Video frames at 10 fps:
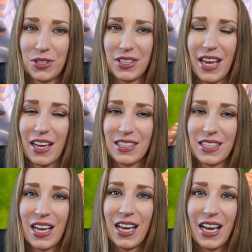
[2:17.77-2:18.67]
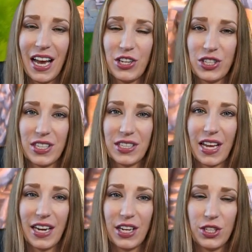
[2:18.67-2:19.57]
So yes, I just
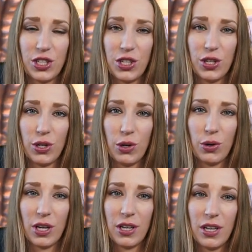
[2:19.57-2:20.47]
decided to